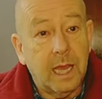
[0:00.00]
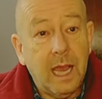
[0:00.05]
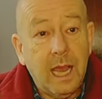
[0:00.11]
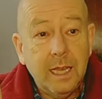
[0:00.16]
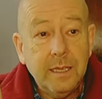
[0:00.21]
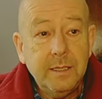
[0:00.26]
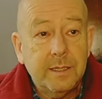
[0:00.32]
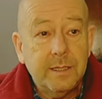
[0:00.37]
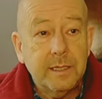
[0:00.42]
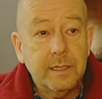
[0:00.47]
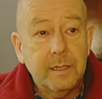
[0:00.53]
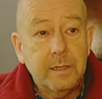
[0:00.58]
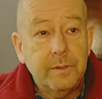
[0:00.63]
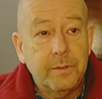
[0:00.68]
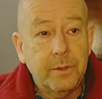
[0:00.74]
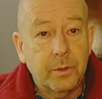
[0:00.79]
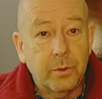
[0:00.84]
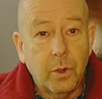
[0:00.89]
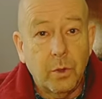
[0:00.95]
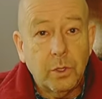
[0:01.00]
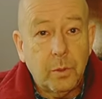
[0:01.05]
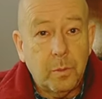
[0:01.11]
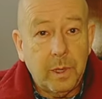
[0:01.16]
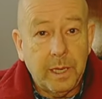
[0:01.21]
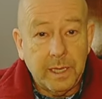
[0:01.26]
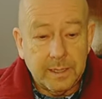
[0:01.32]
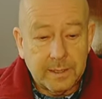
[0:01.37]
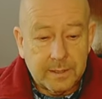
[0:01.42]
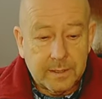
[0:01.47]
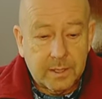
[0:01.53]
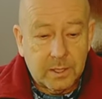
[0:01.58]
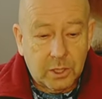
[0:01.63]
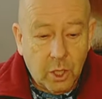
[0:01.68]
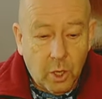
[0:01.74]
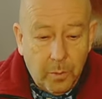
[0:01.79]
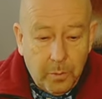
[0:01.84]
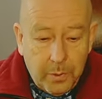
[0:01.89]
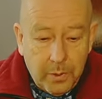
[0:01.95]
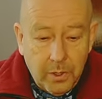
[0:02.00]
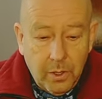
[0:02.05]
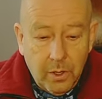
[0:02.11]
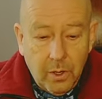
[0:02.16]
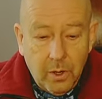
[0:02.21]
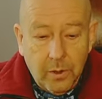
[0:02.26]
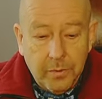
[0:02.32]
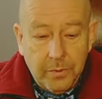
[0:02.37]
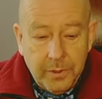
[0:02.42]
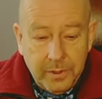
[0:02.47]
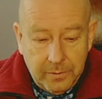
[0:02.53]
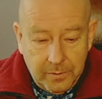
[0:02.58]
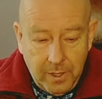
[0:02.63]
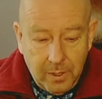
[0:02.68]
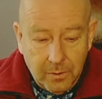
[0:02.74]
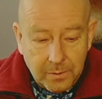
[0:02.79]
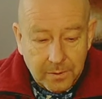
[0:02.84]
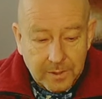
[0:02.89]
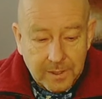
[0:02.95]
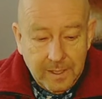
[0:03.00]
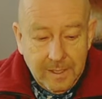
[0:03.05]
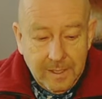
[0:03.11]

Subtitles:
until the rotor blades stop on the ground.